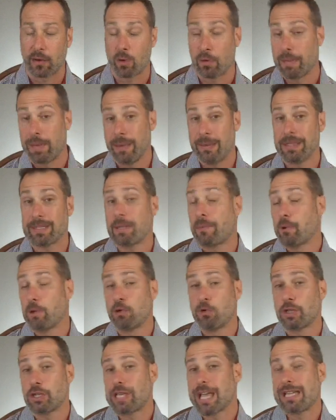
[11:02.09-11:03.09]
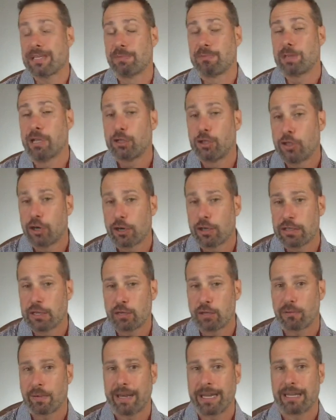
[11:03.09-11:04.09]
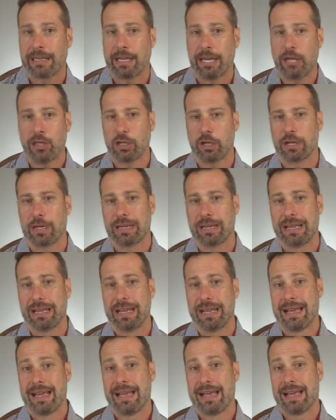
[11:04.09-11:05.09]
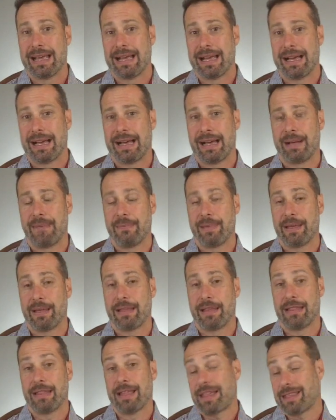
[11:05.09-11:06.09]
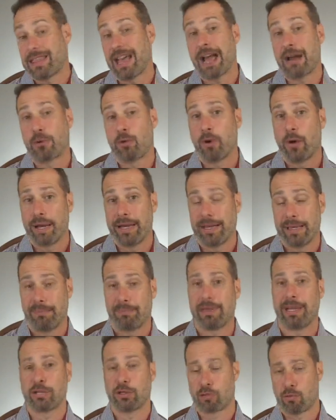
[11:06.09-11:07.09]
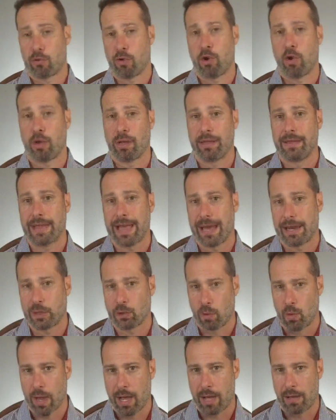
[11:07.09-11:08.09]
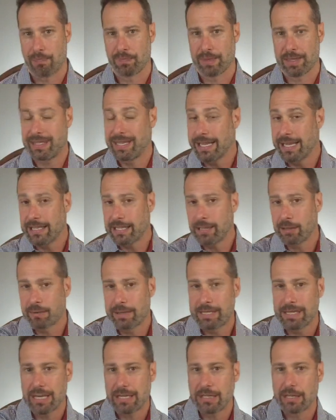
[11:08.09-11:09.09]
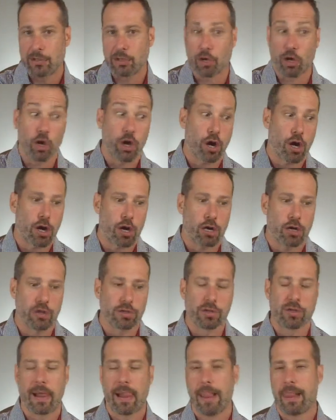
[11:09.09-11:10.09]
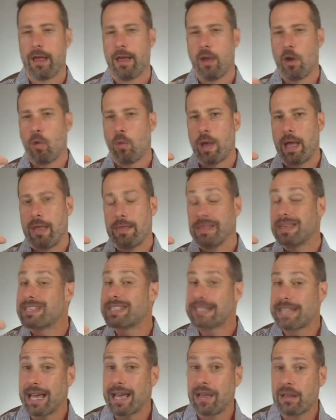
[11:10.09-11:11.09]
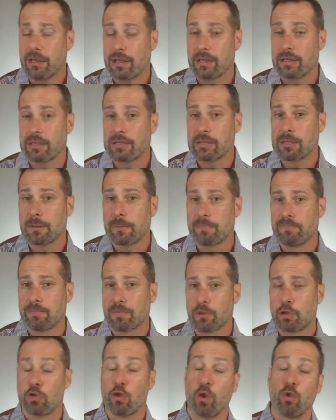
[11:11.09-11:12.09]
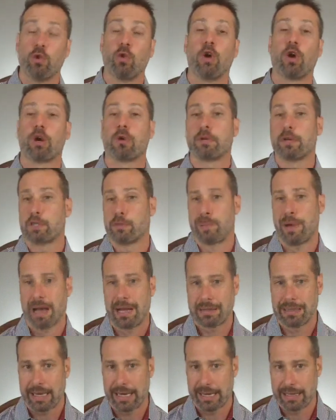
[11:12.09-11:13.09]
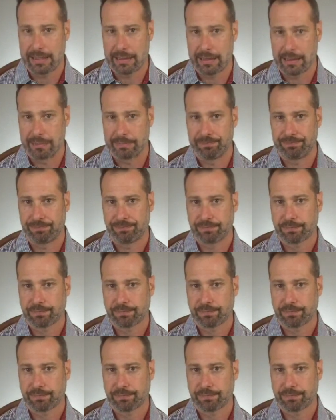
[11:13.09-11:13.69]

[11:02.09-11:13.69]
or maybe someone who just has blood sugar dysregulation, um, that thyroid plays a role in that as well. You see, insulin resistance occurs when the cells no longer respond to insulin.